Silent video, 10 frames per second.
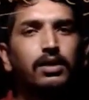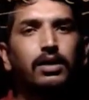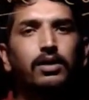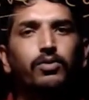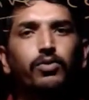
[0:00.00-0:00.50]

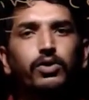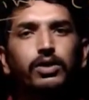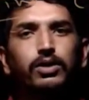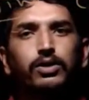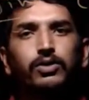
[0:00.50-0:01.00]

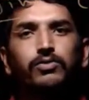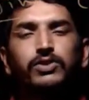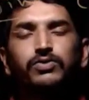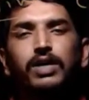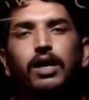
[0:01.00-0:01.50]
word which
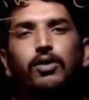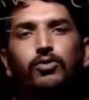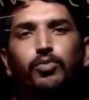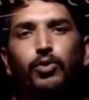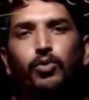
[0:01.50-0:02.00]
we have to
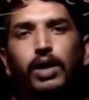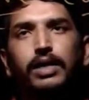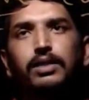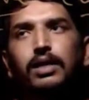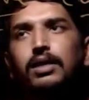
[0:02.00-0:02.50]
provide
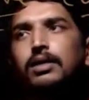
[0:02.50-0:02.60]
the